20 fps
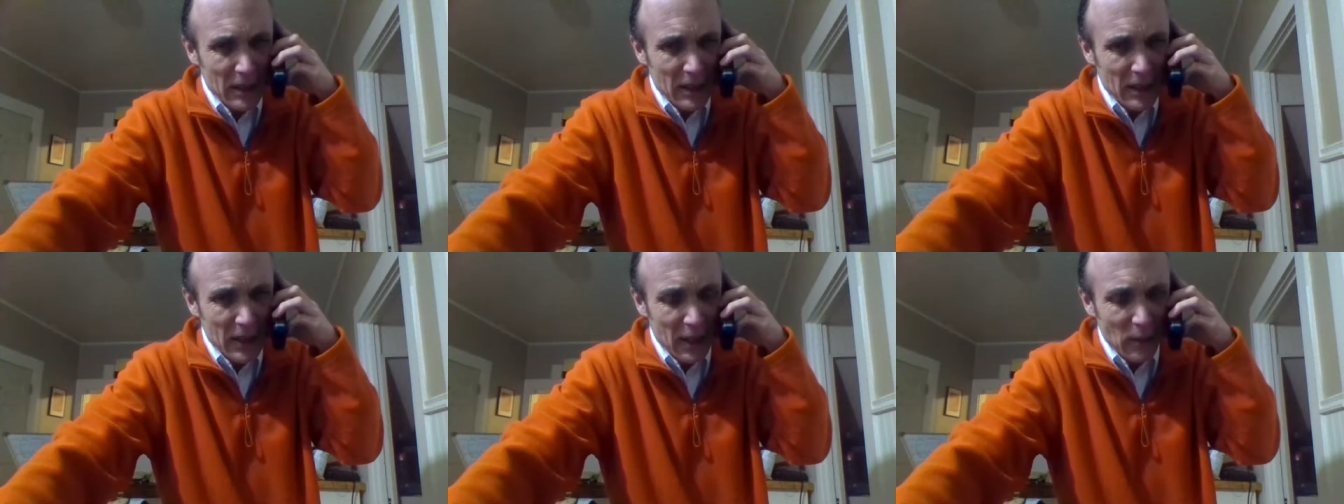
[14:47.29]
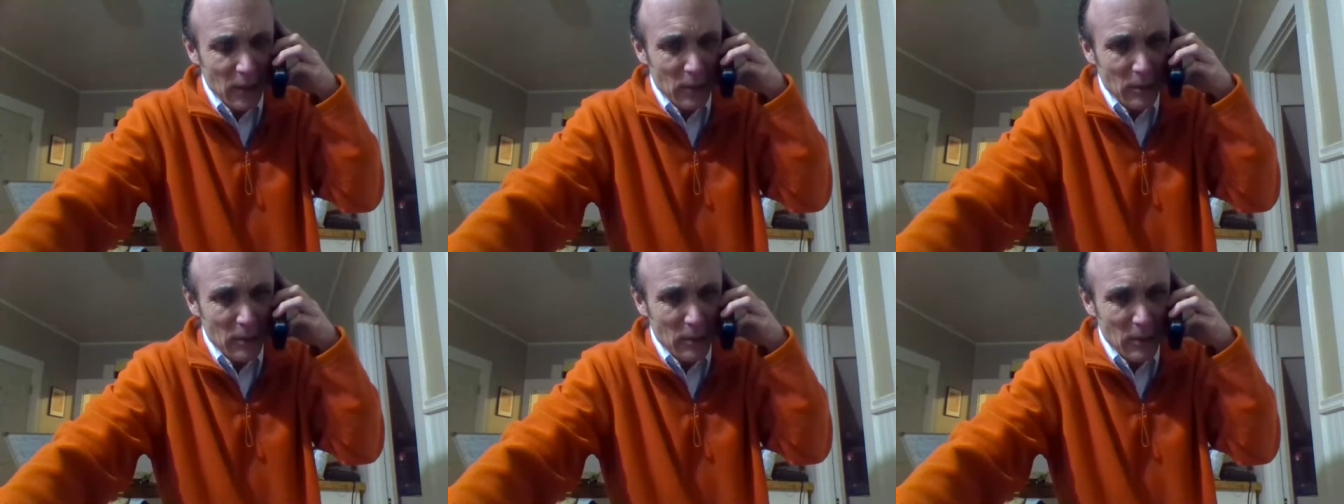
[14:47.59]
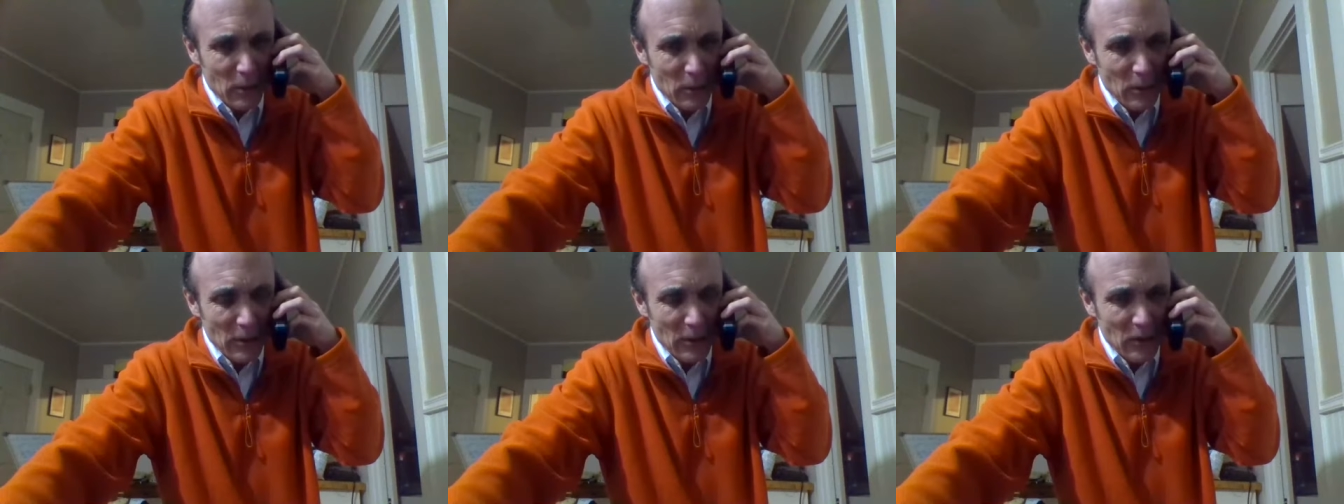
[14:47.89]
That would
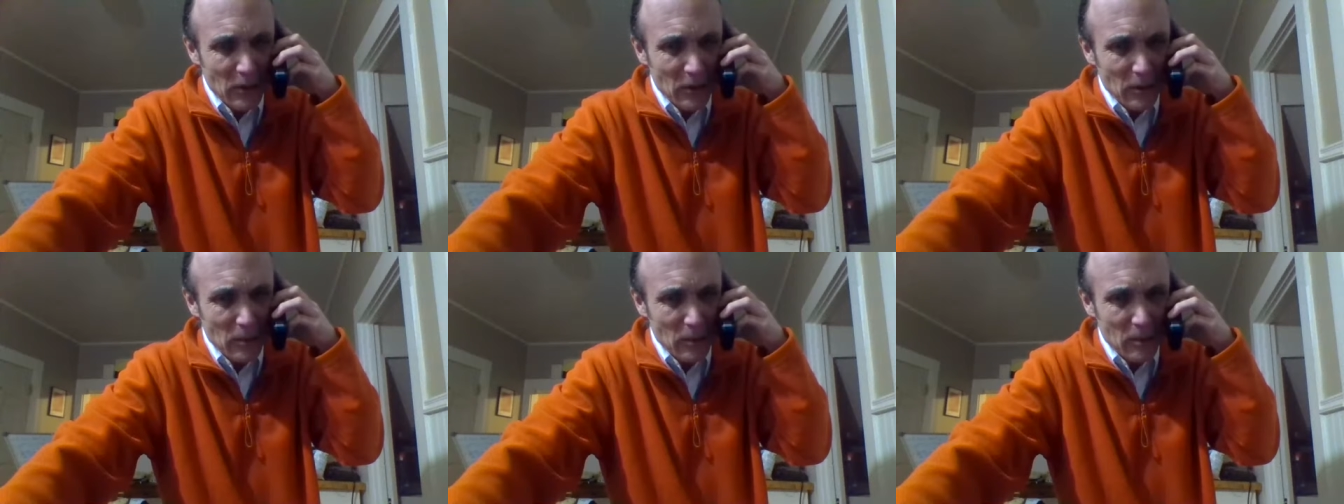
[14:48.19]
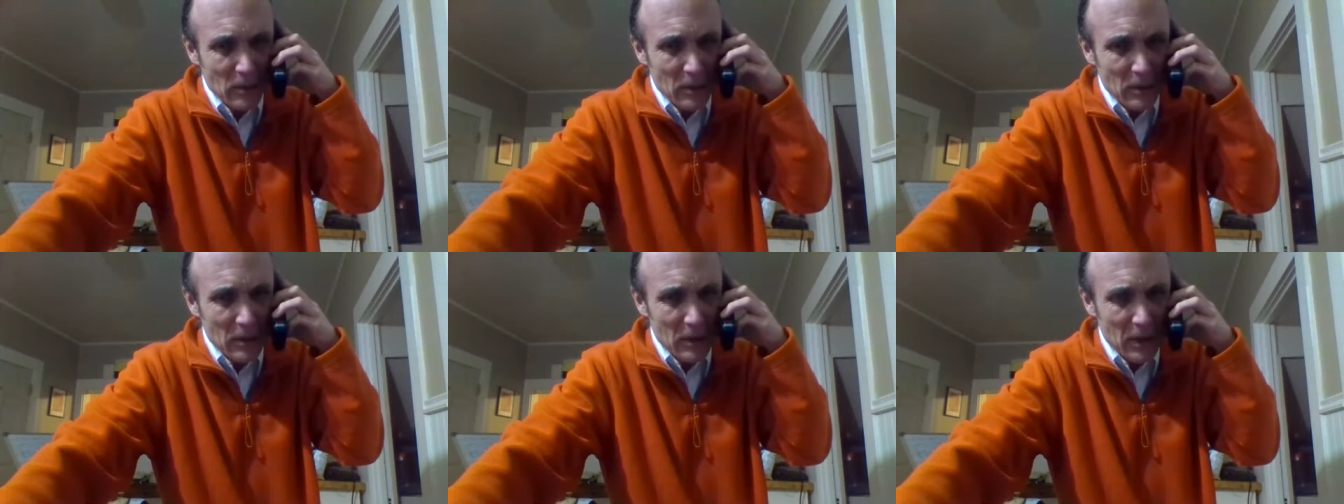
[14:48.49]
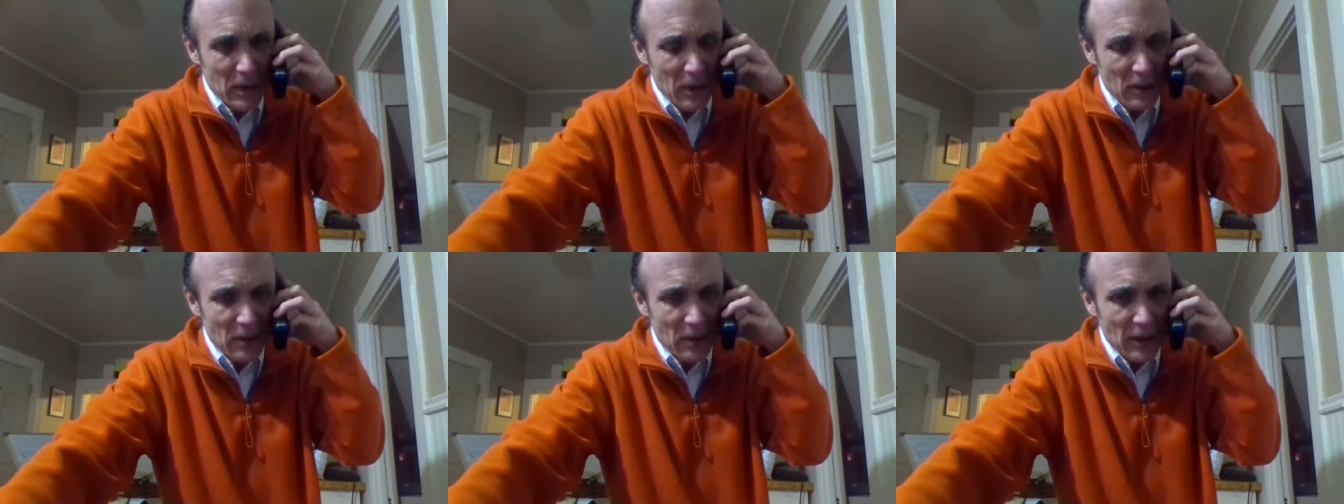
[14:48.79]
be wisdom.
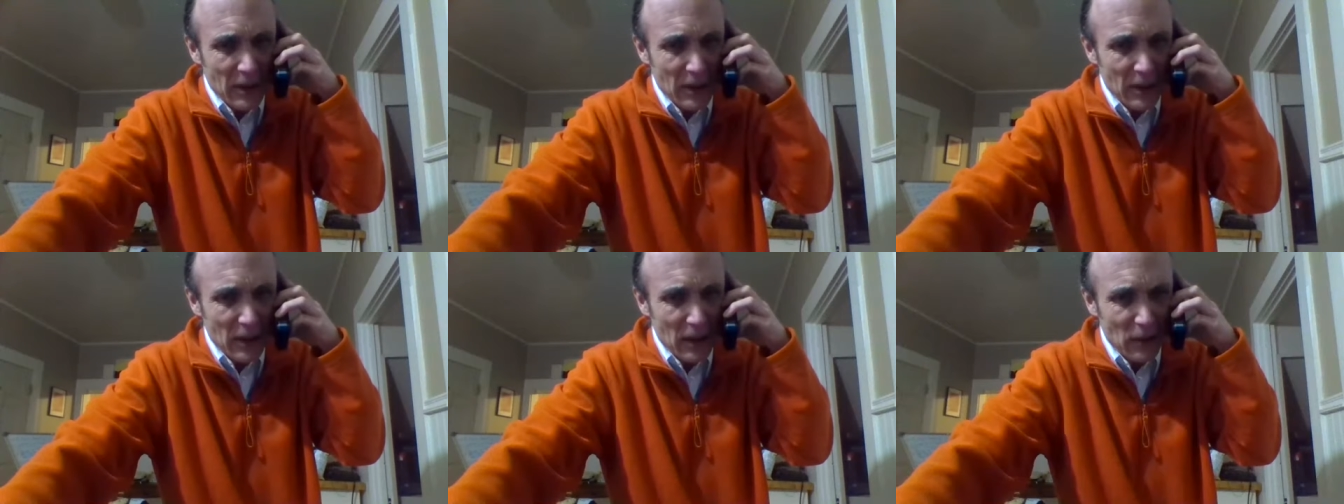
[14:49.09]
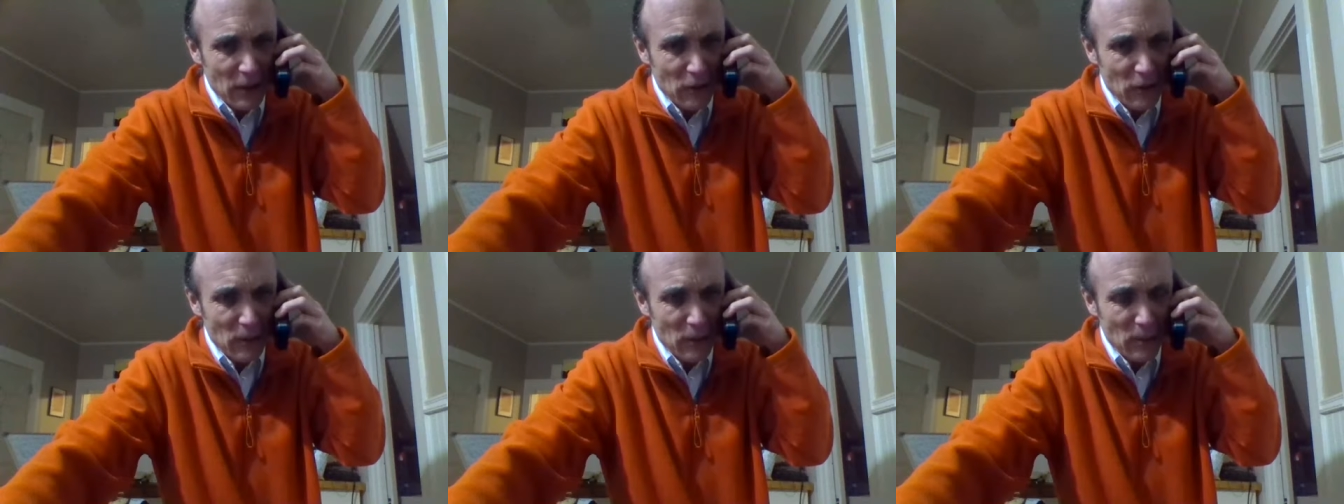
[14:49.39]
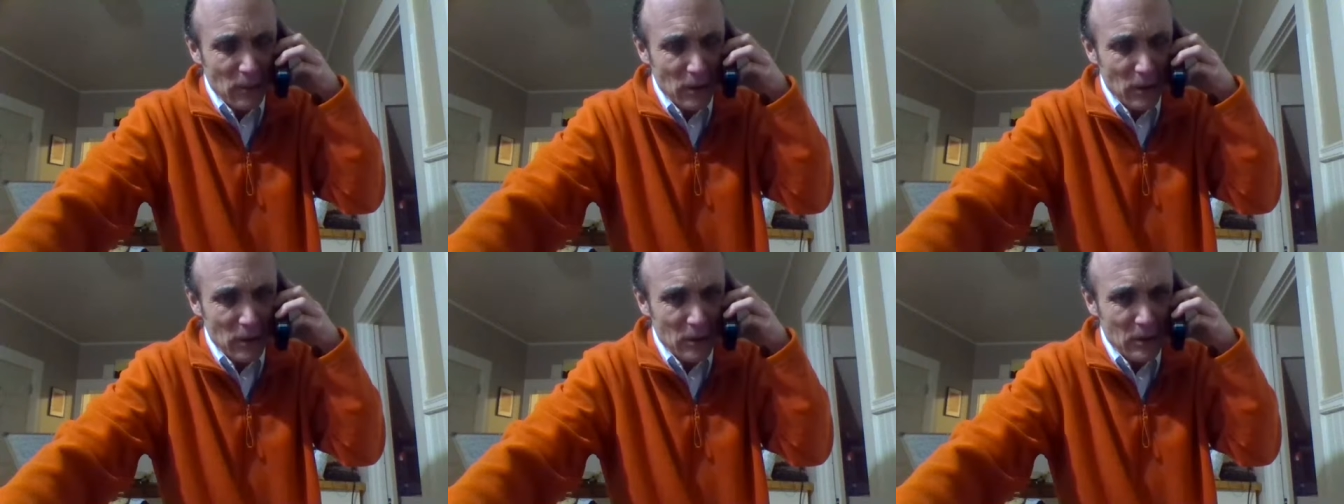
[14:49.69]
I'll take that from
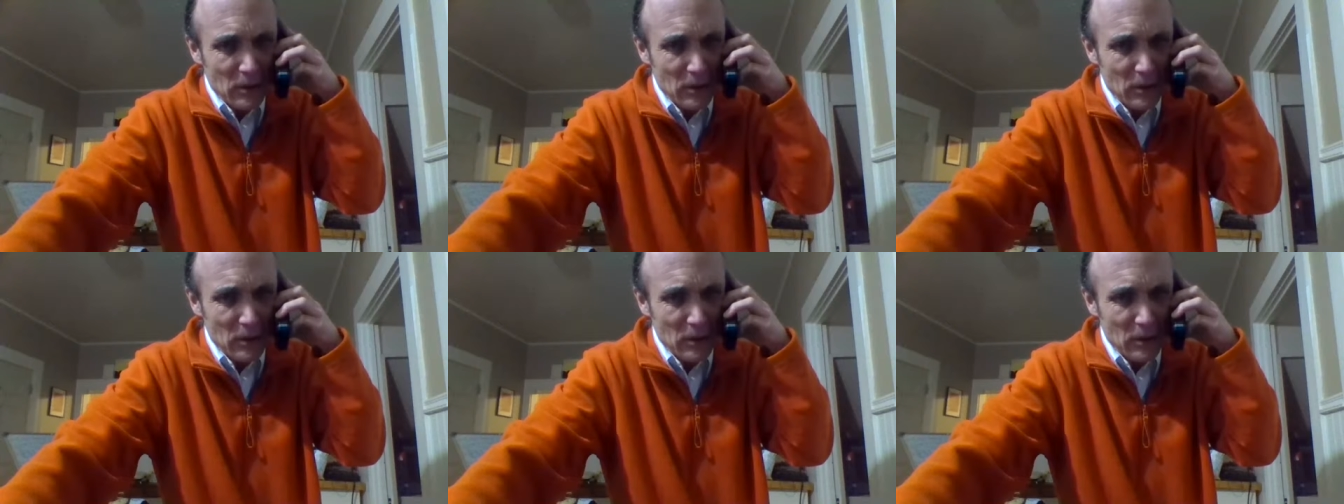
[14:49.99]
you.